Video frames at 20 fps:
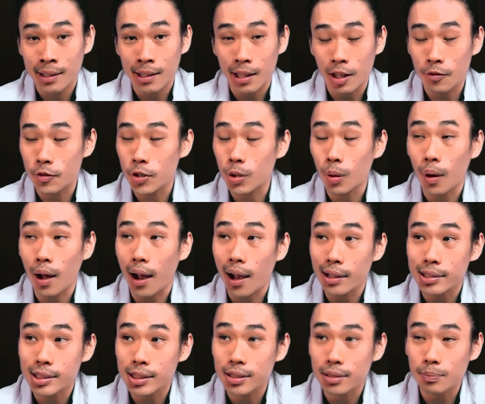If you
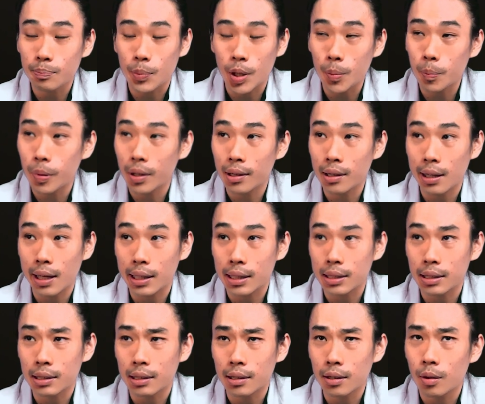ask people like
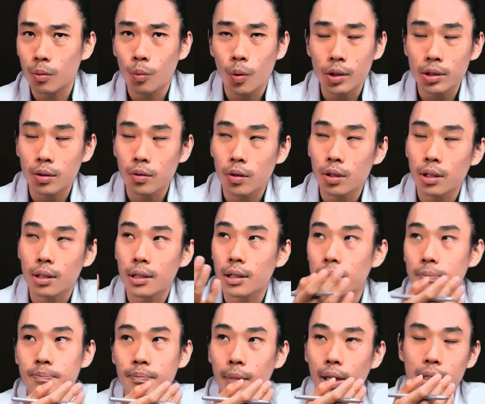what
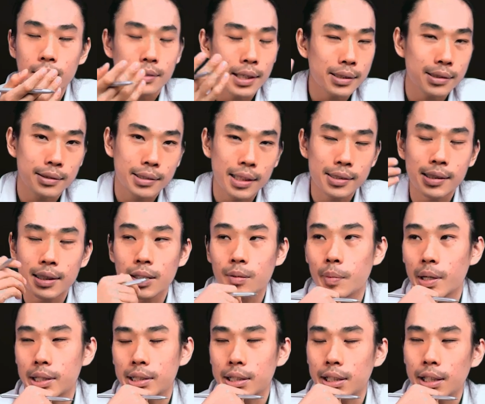just
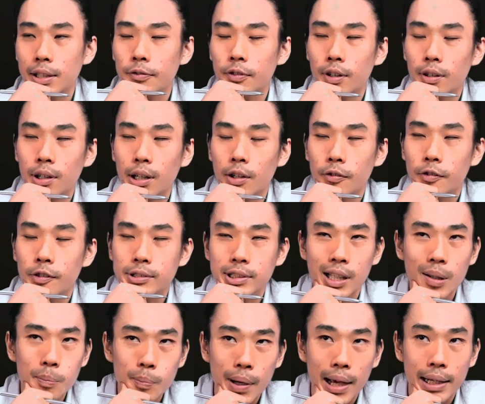imagine if
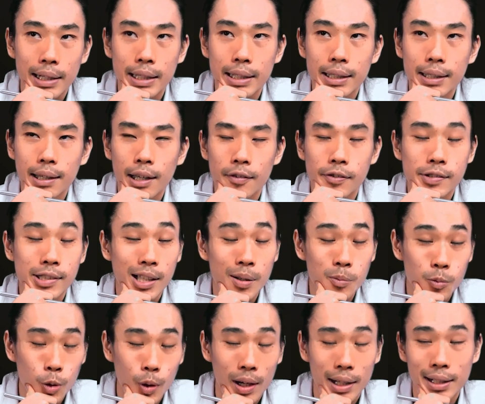
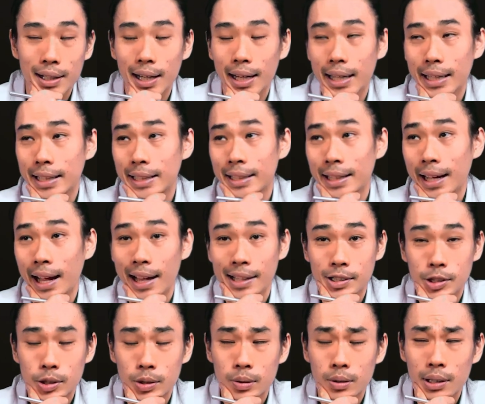someone like
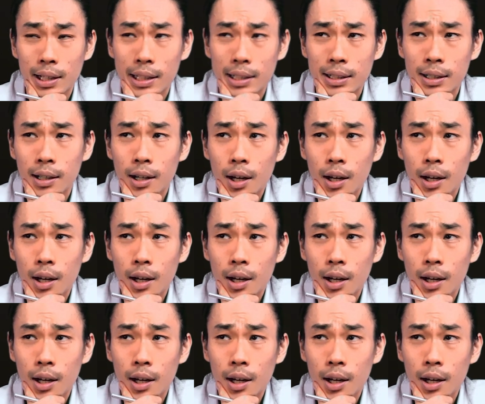asks you like